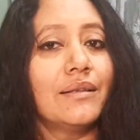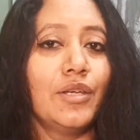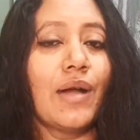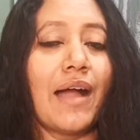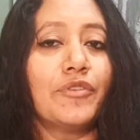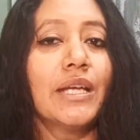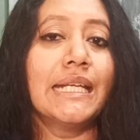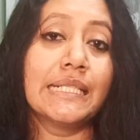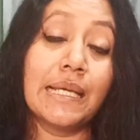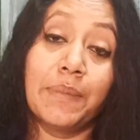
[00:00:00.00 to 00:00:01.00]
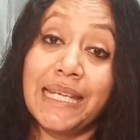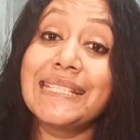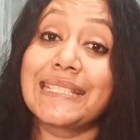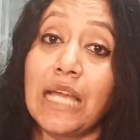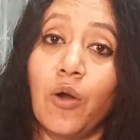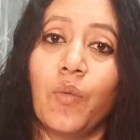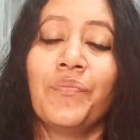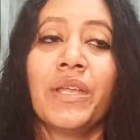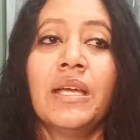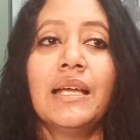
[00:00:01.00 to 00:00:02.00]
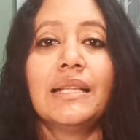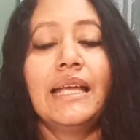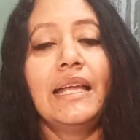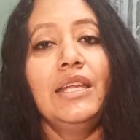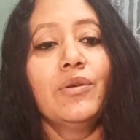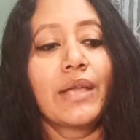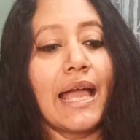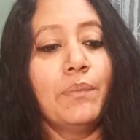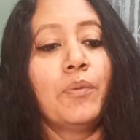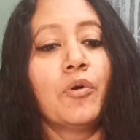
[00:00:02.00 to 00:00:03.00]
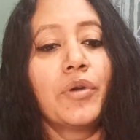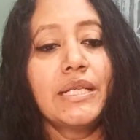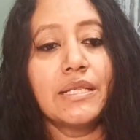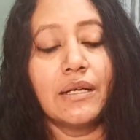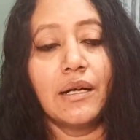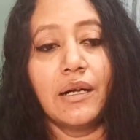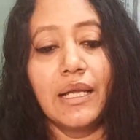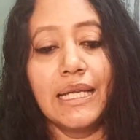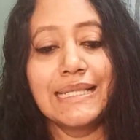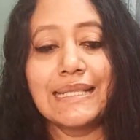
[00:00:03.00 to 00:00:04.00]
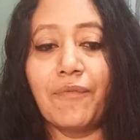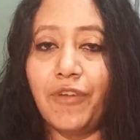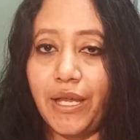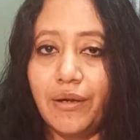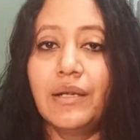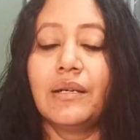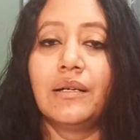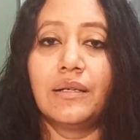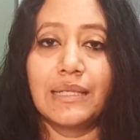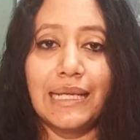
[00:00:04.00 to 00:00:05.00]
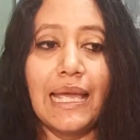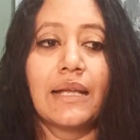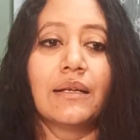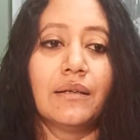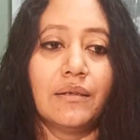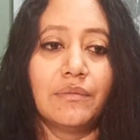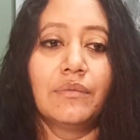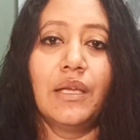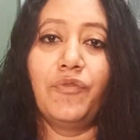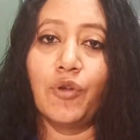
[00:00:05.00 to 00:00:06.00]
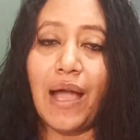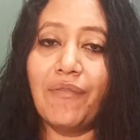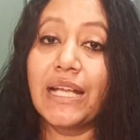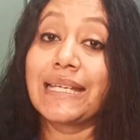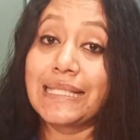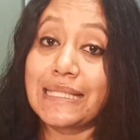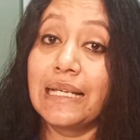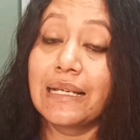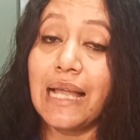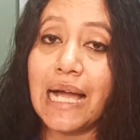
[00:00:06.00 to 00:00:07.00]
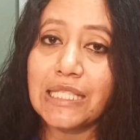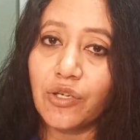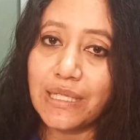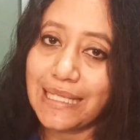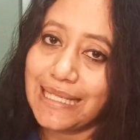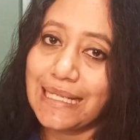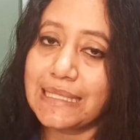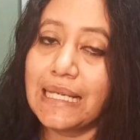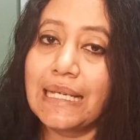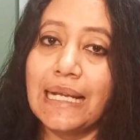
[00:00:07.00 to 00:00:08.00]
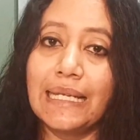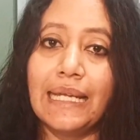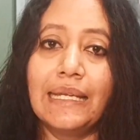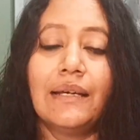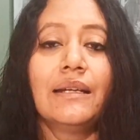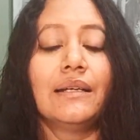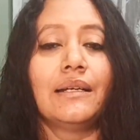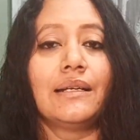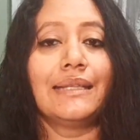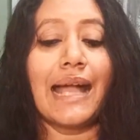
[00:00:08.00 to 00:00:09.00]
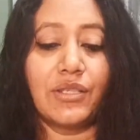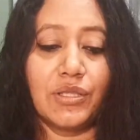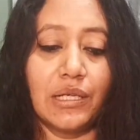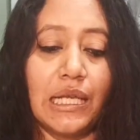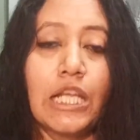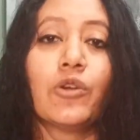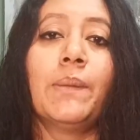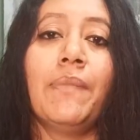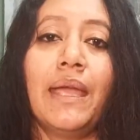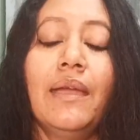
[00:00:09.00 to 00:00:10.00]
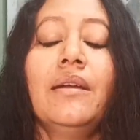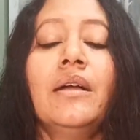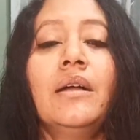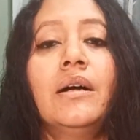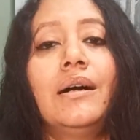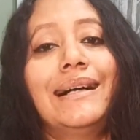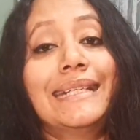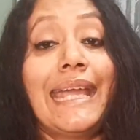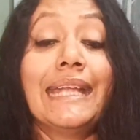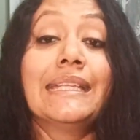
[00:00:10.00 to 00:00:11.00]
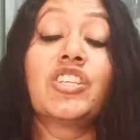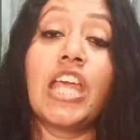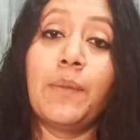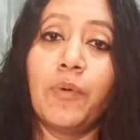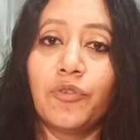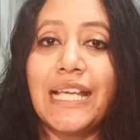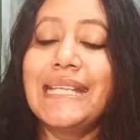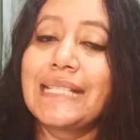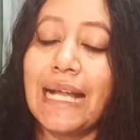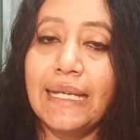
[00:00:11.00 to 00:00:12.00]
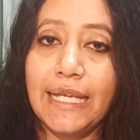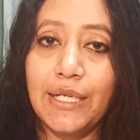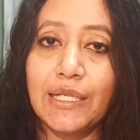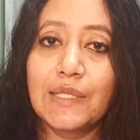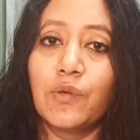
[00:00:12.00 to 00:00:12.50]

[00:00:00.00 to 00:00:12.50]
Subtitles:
You have to heat it up in a stove. Then you can pour it in somewhere, like if you have a crystal glass or crystal container, that liquid may take the shape of that container.